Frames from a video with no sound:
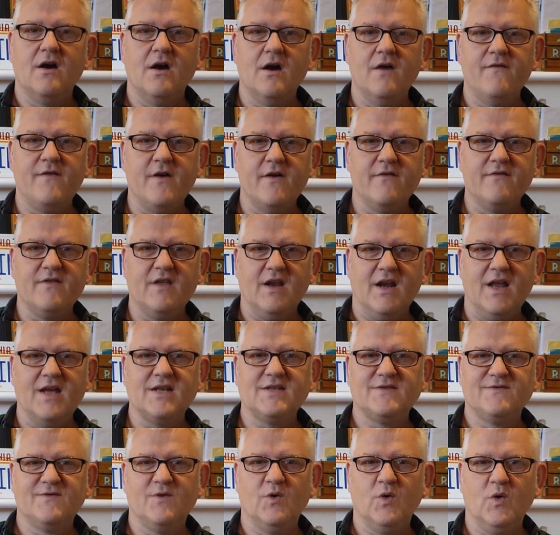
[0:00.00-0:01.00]
over the
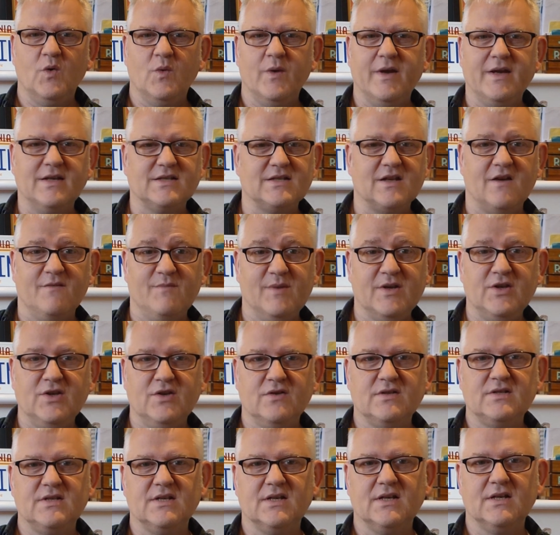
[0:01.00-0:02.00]
last 4 weeks I've been
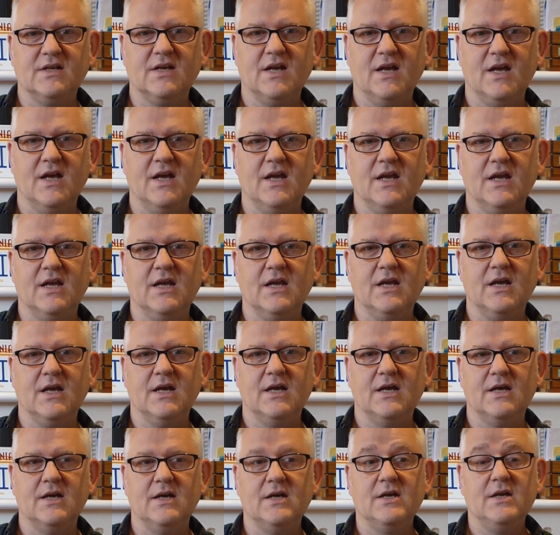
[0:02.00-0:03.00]
using
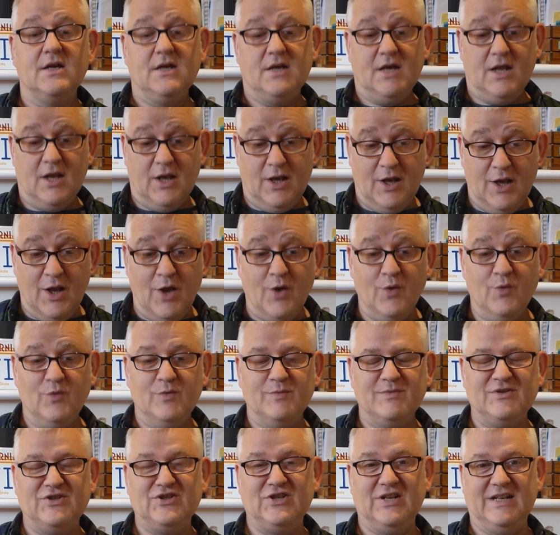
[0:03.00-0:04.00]
a
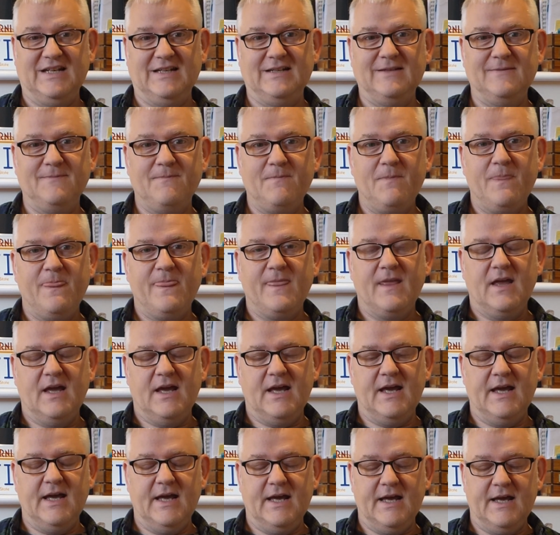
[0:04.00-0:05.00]
loan machine
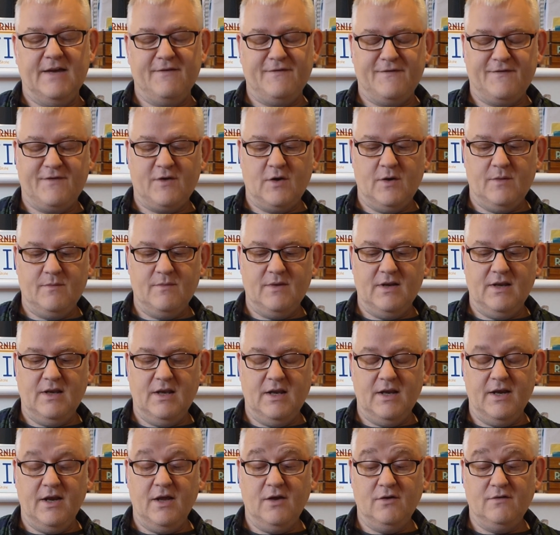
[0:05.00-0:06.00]
from
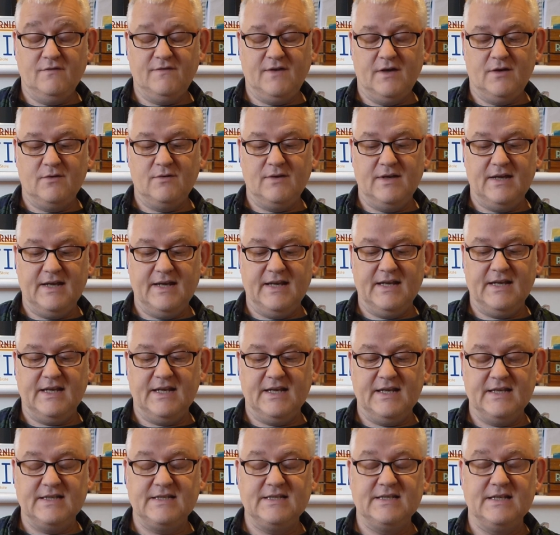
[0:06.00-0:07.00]
Lenovo.
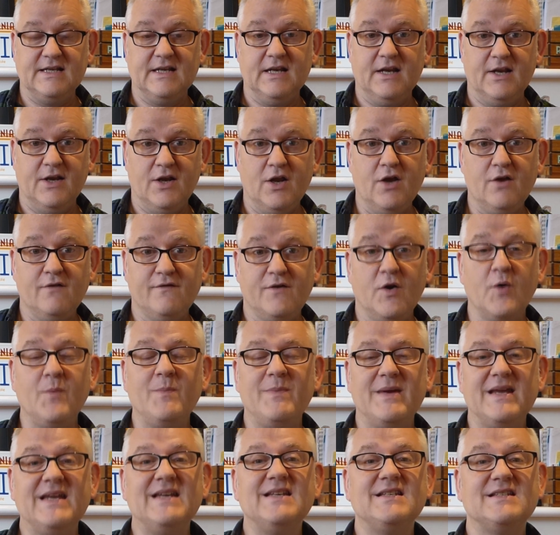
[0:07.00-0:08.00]
It is the Lenovo
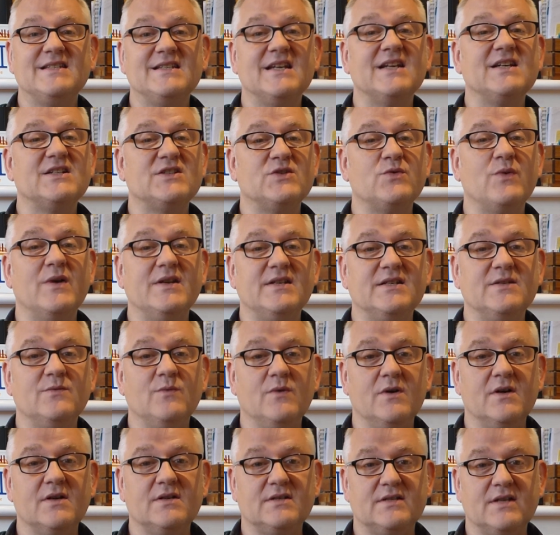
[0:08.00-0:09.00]

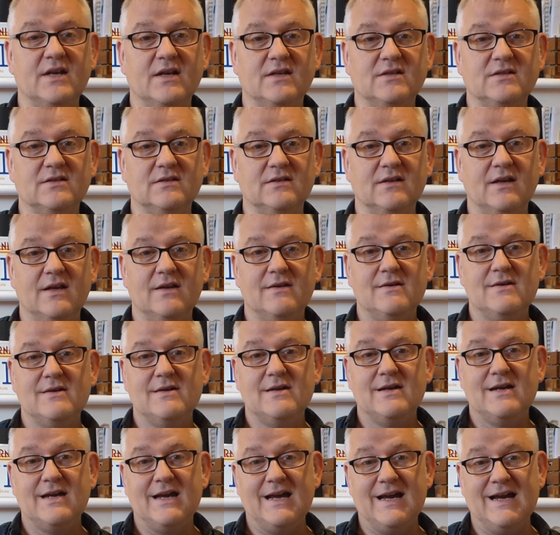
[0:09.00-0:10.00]
P620 Workstation,
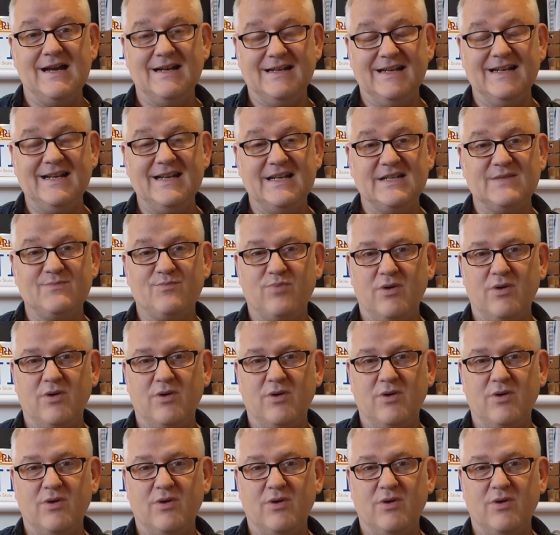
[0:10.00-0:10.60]
and it is